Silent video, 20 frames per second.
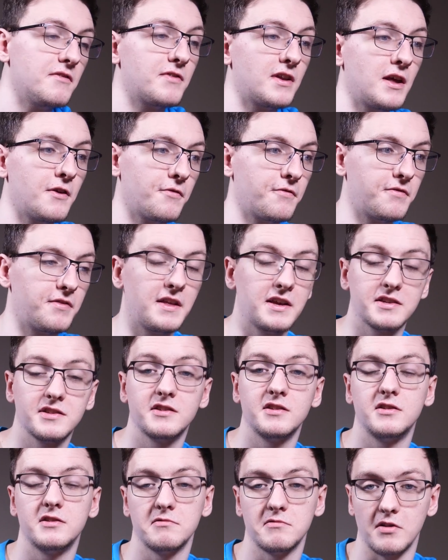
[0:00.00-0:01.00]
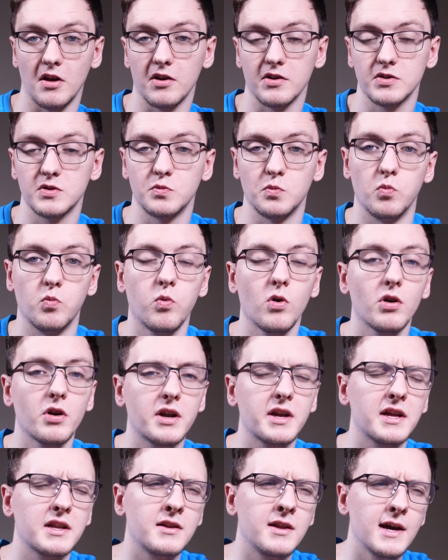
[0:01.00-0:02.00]
even if this does
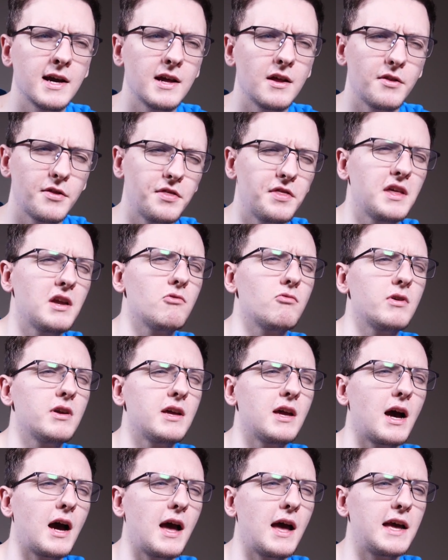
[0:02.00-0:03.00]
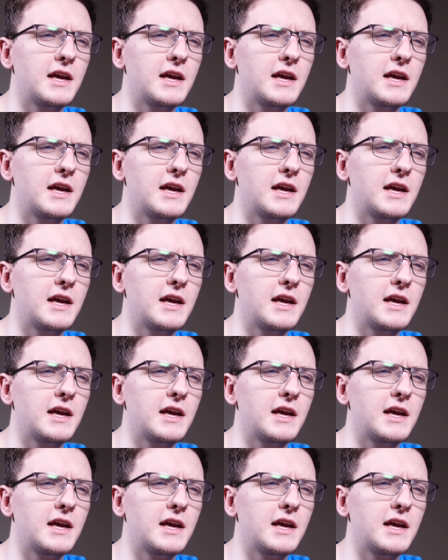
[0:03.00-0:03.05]
work, in theory,